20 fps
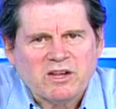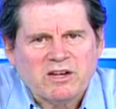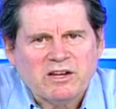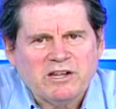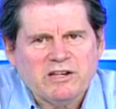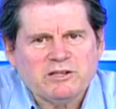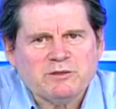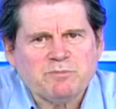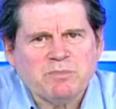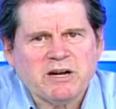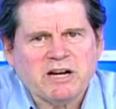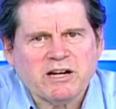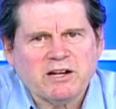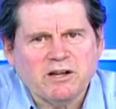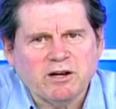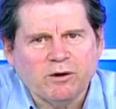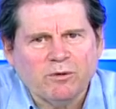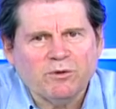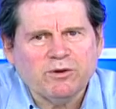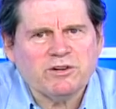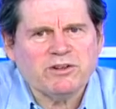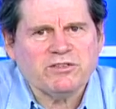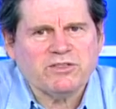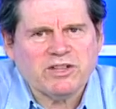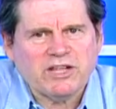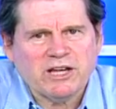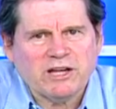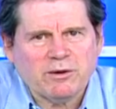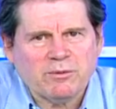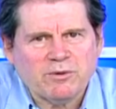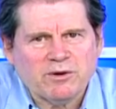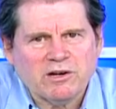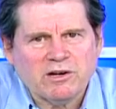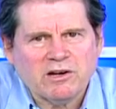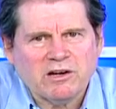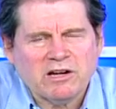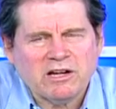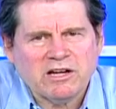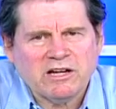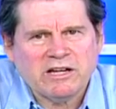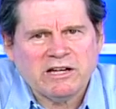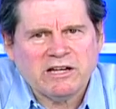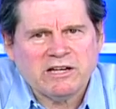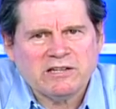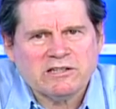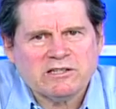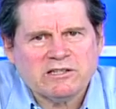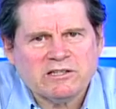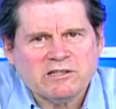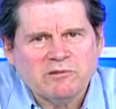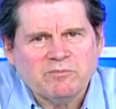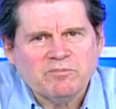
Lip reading: is by going to the Get Real Alliance,